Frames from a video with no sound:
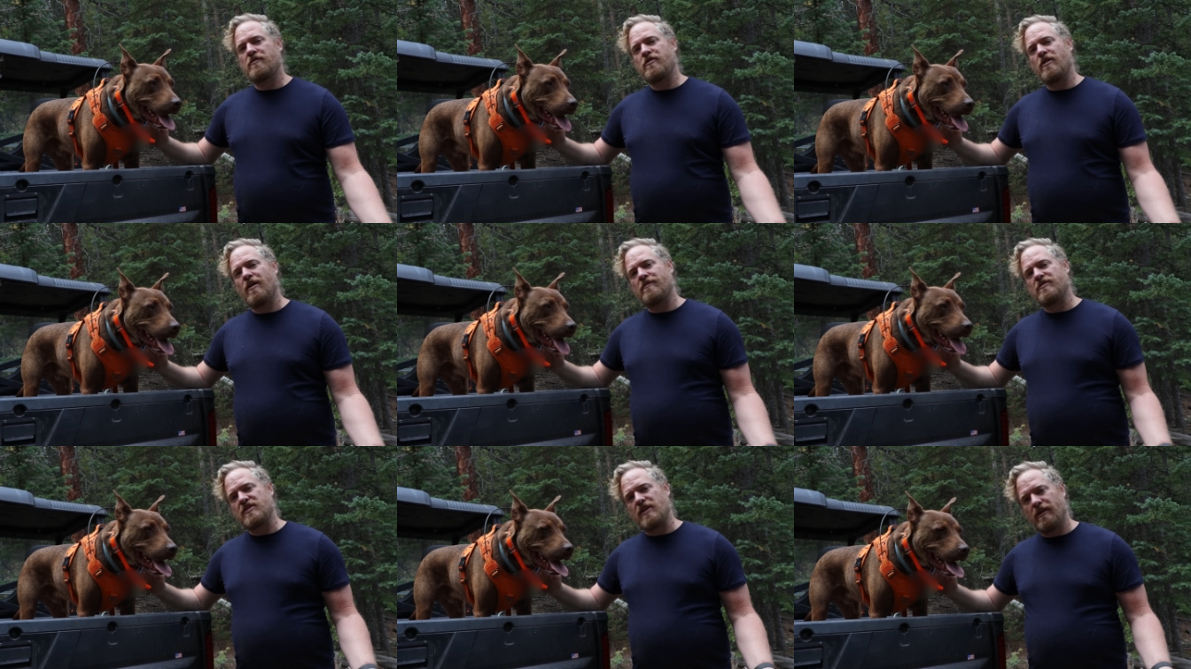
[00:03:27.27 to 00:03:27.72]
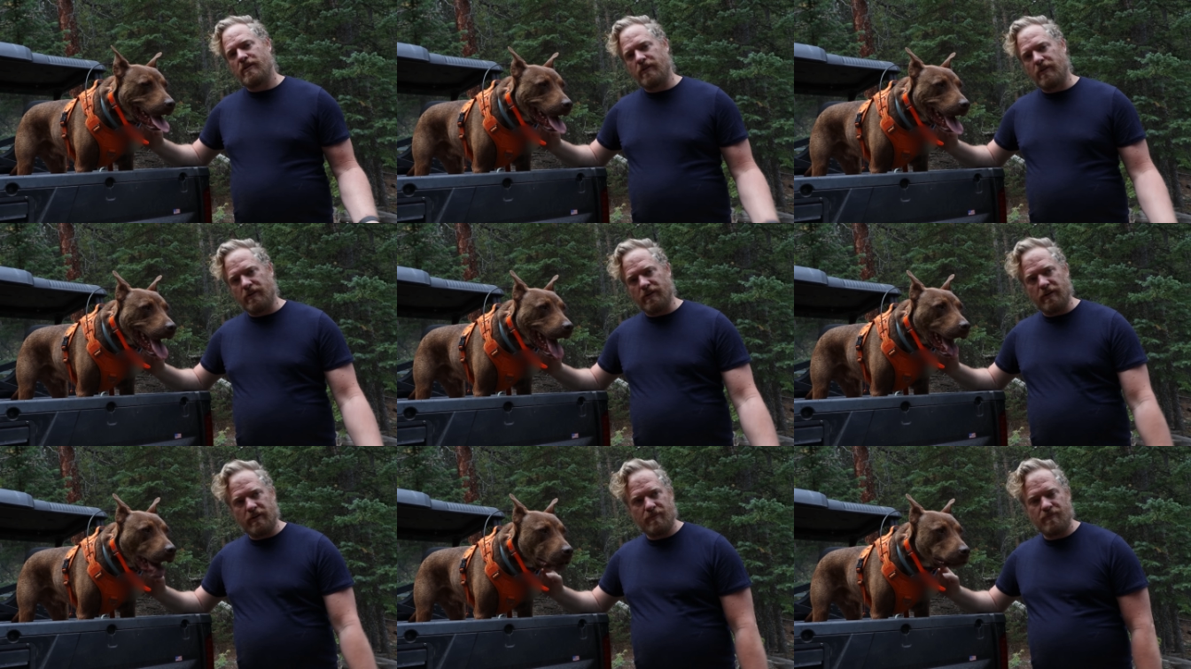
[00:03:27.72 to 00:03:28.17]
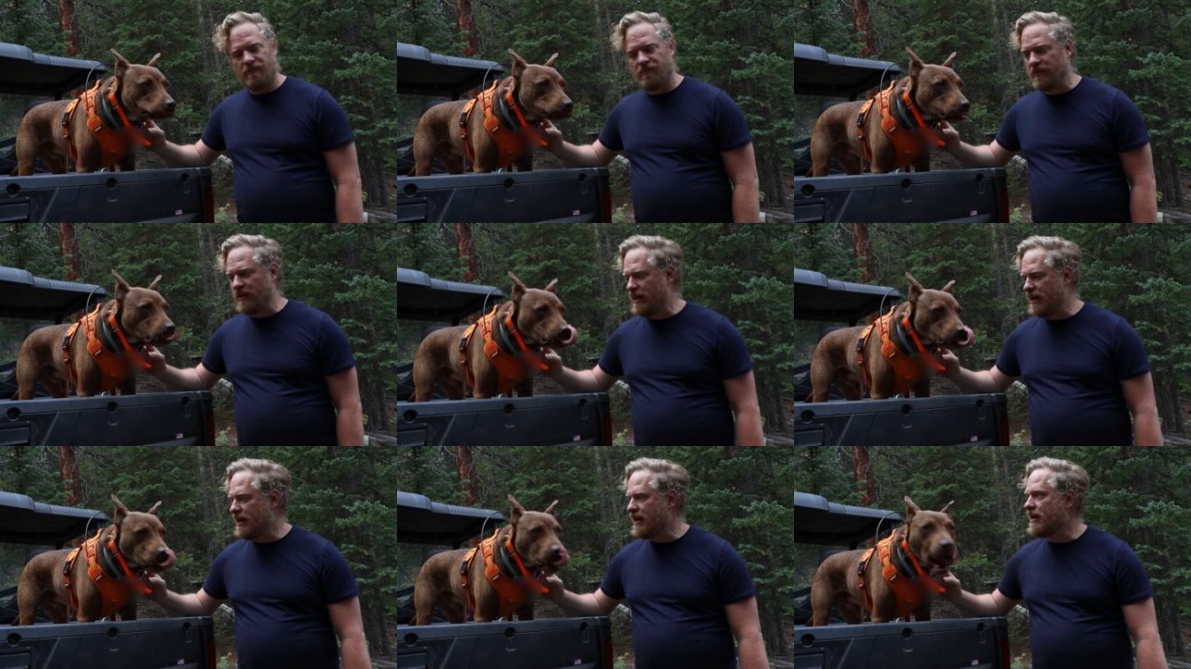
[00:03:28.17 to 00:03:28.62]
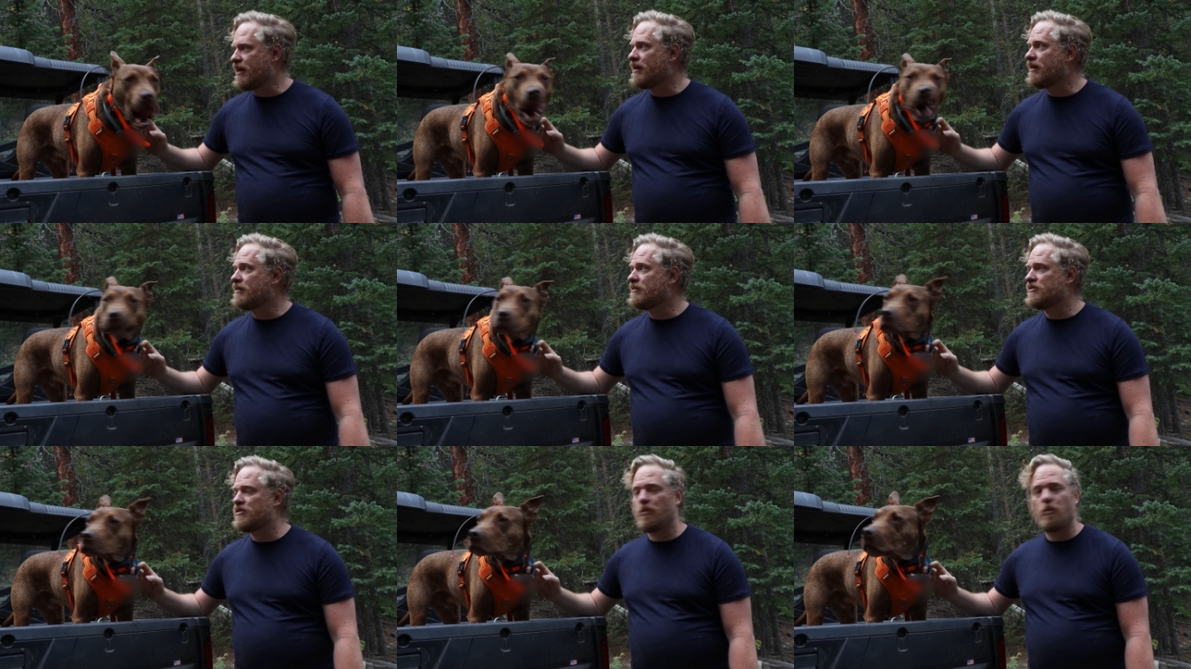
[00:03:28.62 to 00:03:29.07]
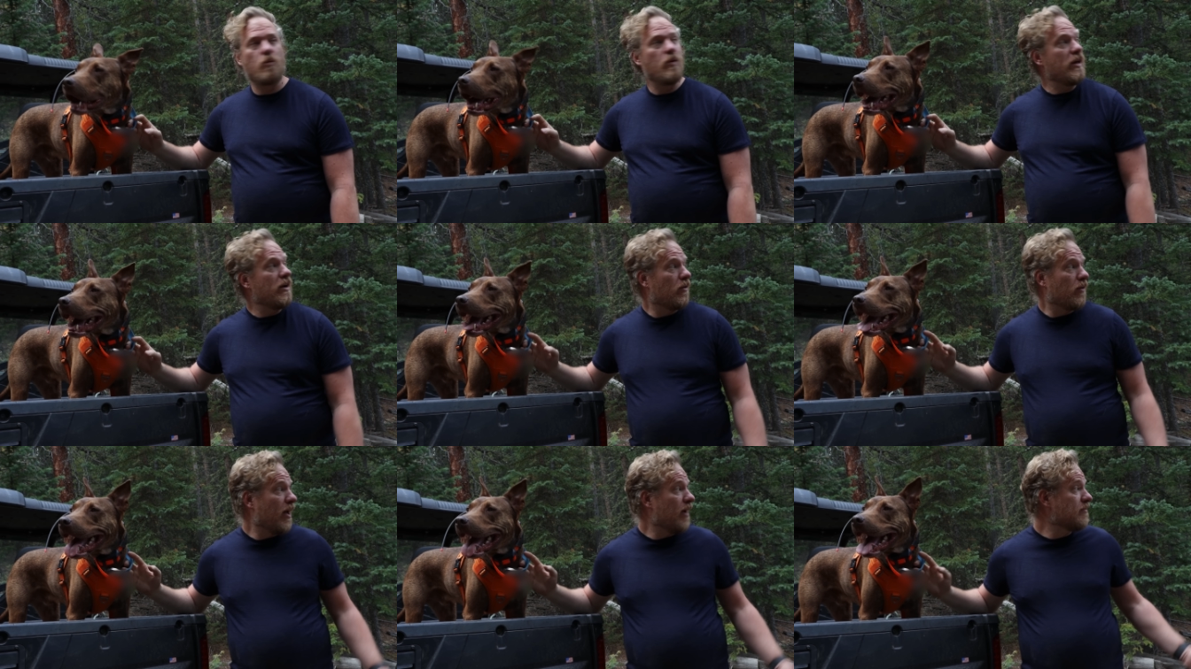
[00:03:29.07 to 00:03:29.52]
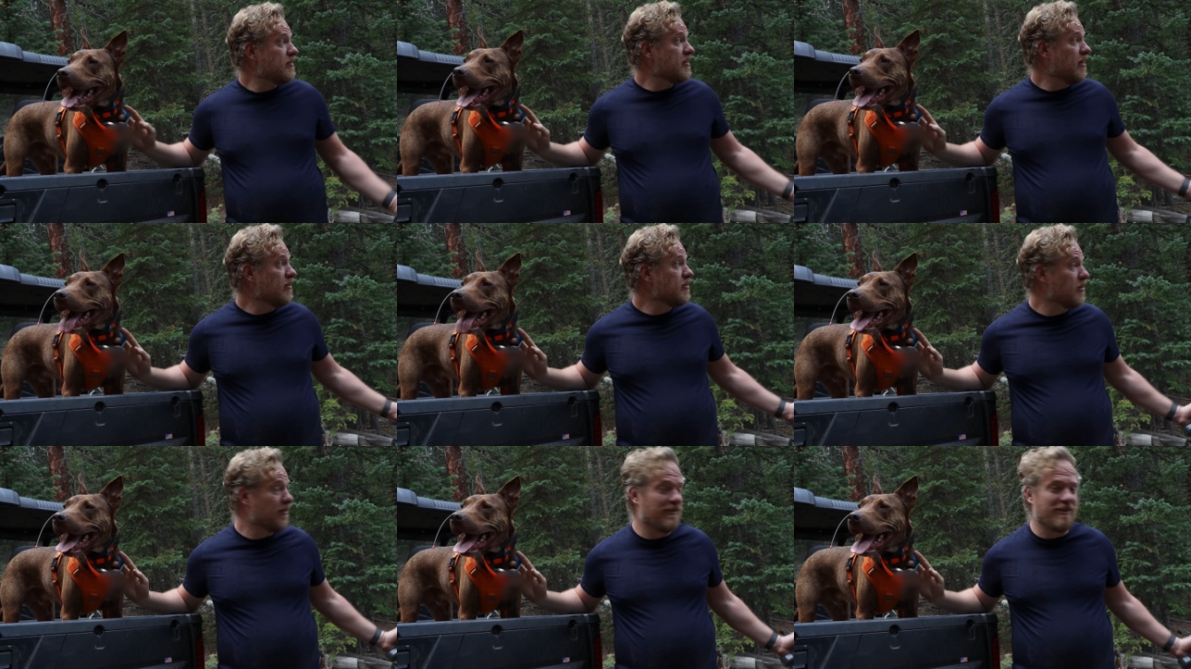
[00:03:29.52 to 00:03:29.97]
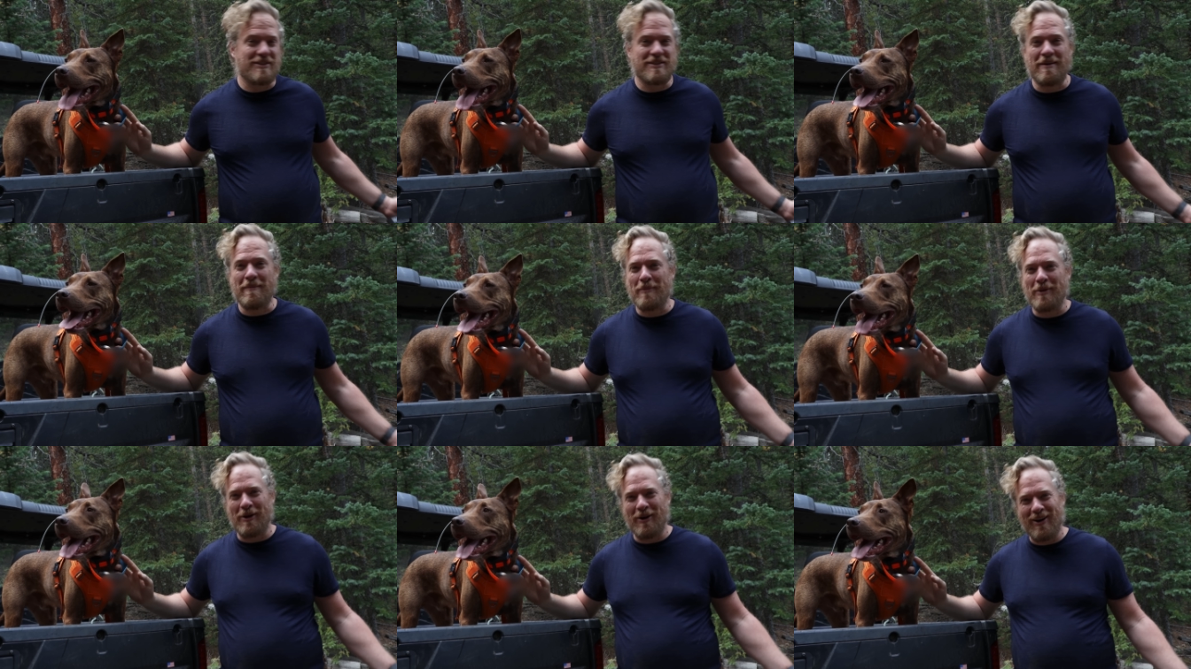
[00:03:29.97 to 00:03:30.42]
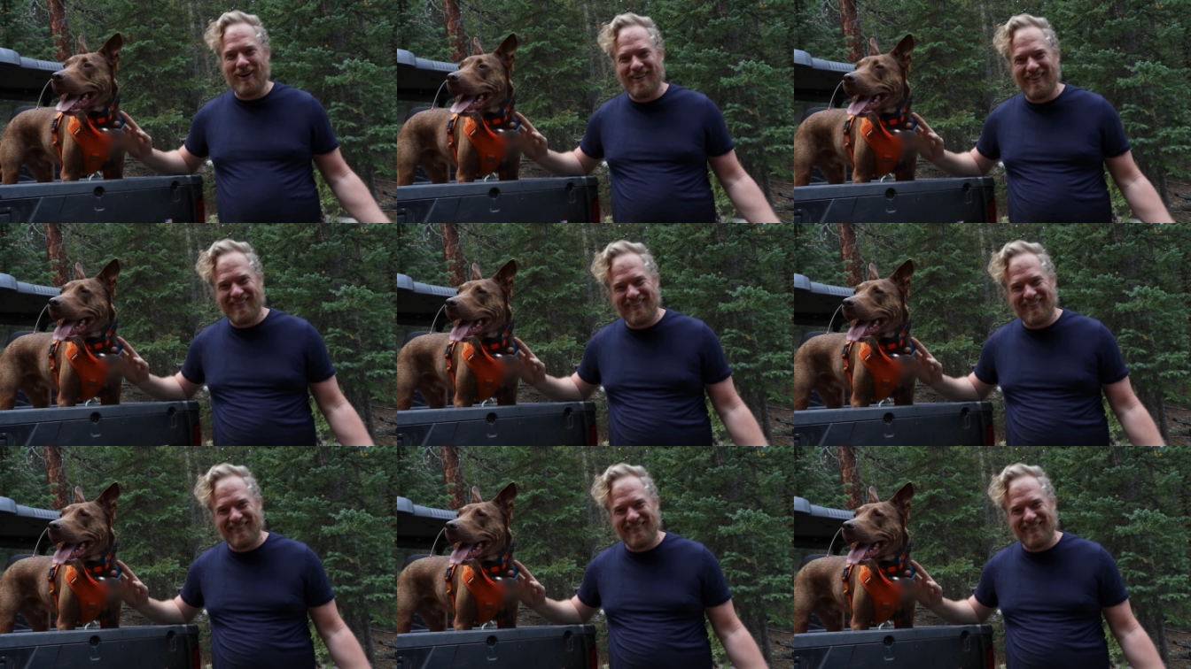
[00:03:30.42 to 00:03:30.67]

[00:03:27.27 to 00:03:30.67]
if you have cellular. And we don't have cell service up here.